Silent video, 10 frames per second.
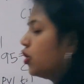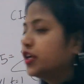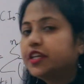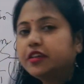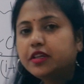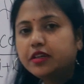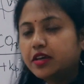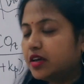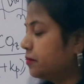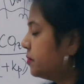ordinary
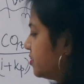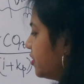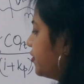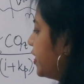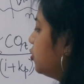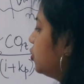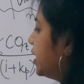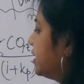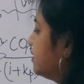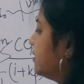present value,
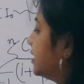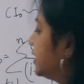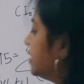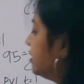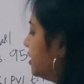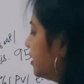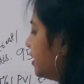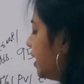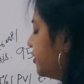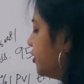that is the 10th year
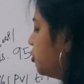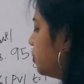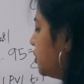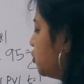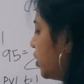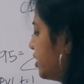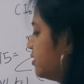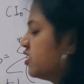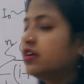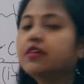100 rupees. What
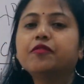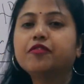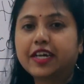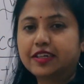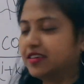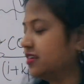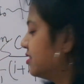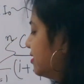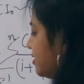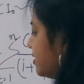is the factor?
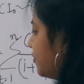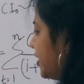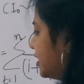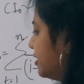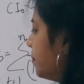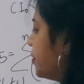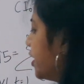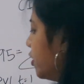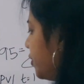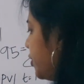This is the factor.
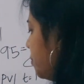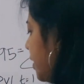When you